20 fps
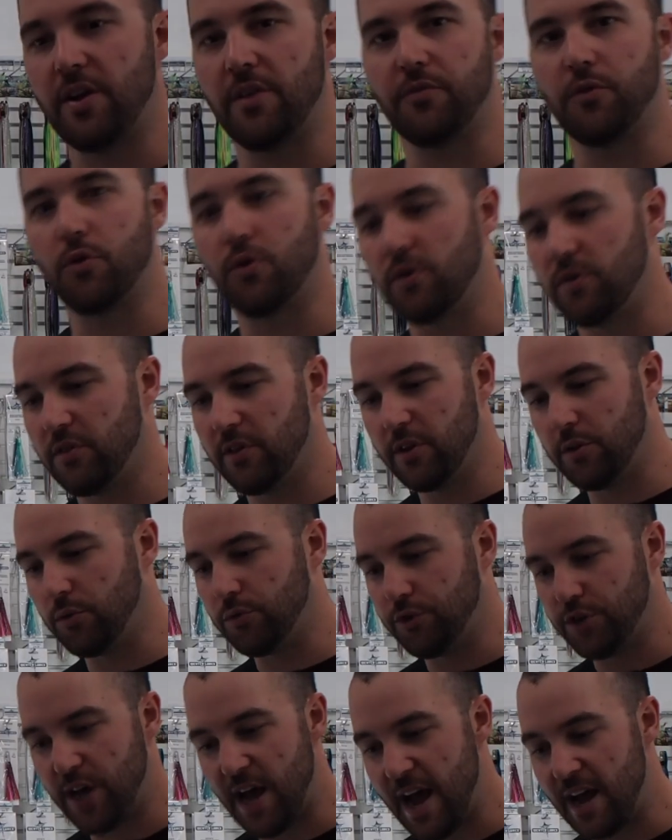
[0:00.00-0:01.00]
I've caught little
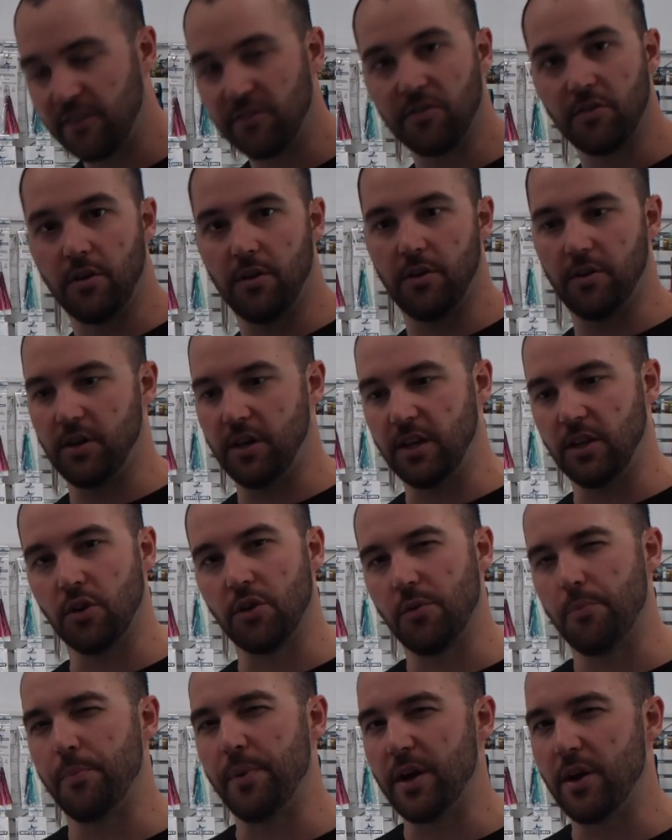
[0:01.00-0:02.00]
jacks, I get a
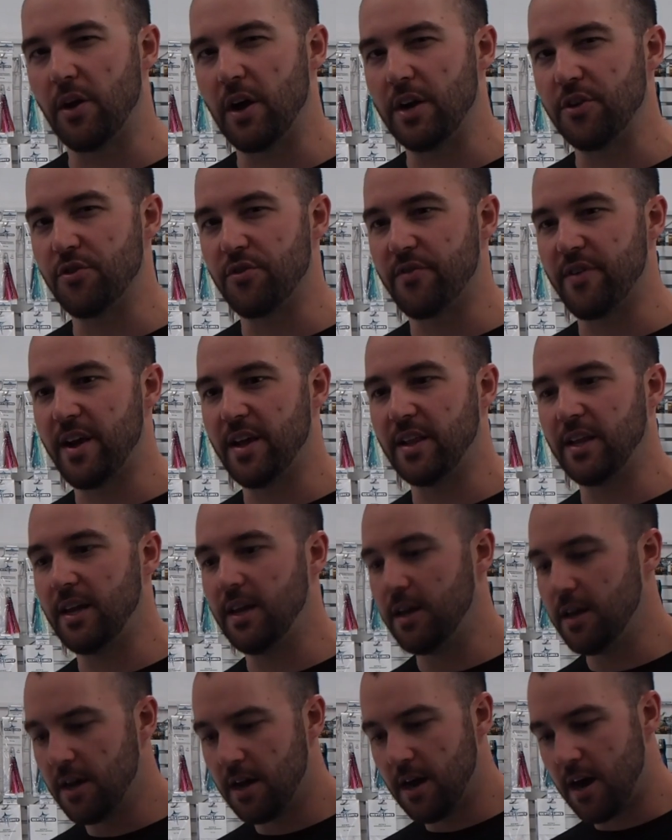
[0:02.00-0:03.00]
lot of big eye
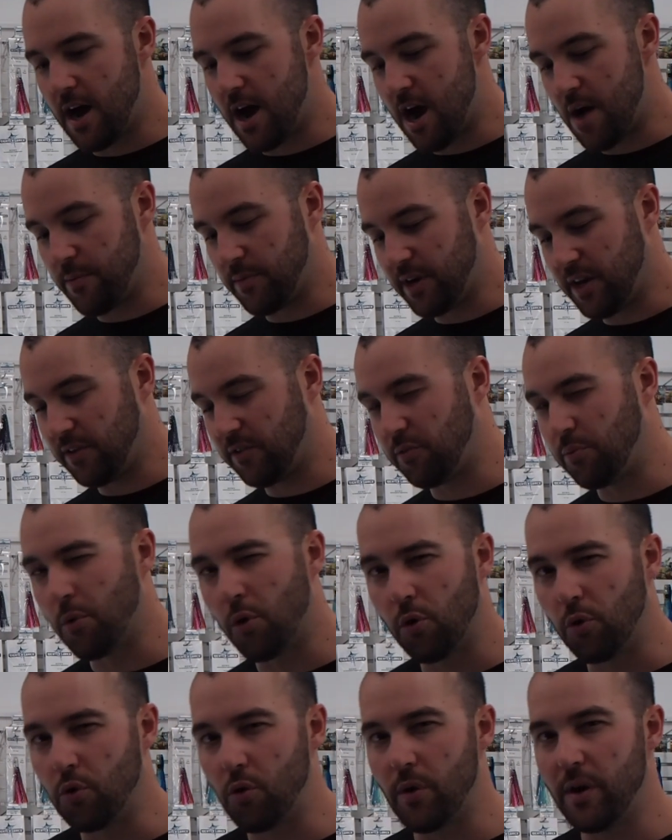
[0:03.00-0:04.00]
trevally, get
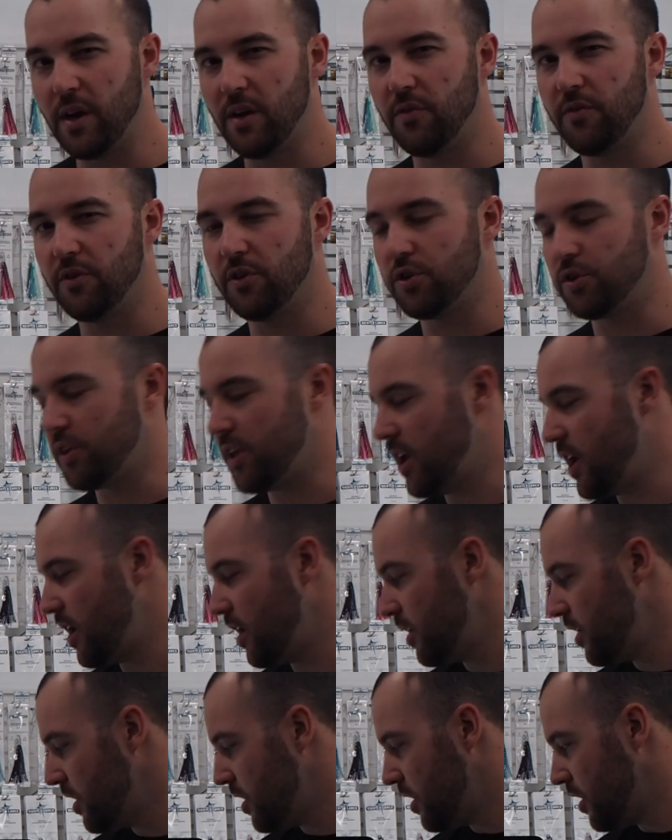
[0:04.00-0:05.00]
small queenfish there,
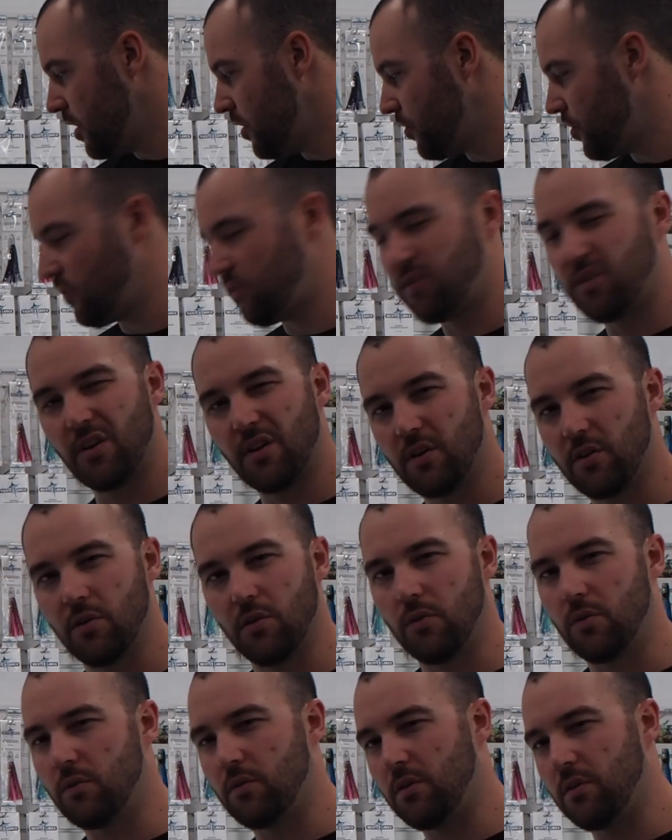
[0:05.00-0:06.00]
just
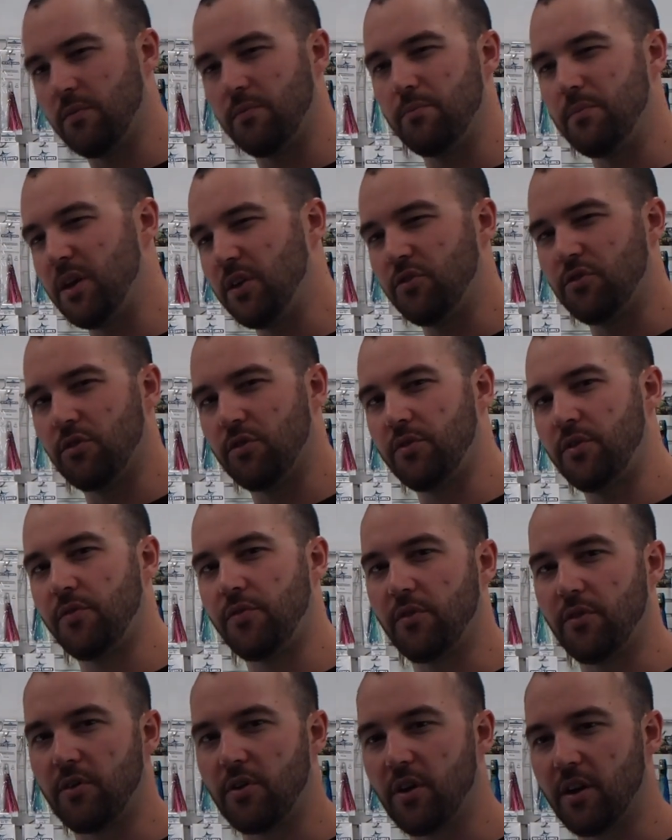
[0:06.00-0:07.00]
a mixture of
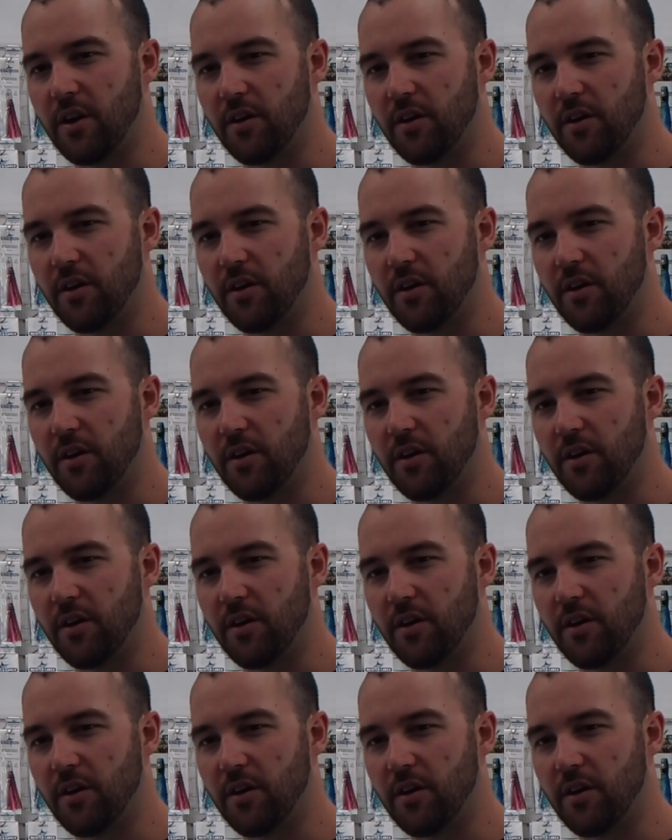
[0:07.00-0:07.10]
different kind